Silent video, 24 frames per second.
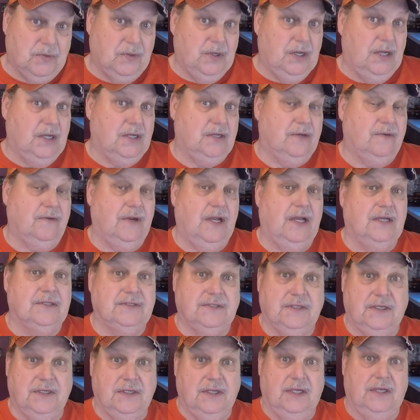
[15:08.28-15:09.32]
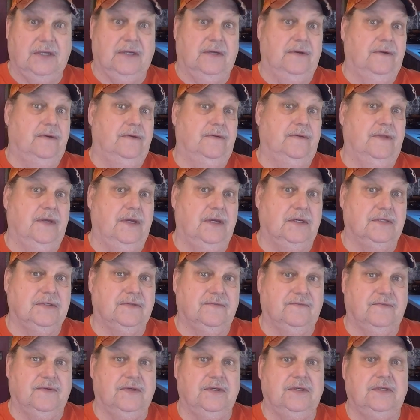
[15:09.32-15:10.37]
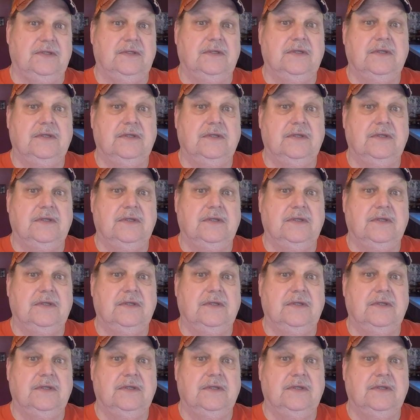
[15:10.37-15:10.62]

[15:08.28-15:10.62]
where I could dry, say, like 100,000 feet,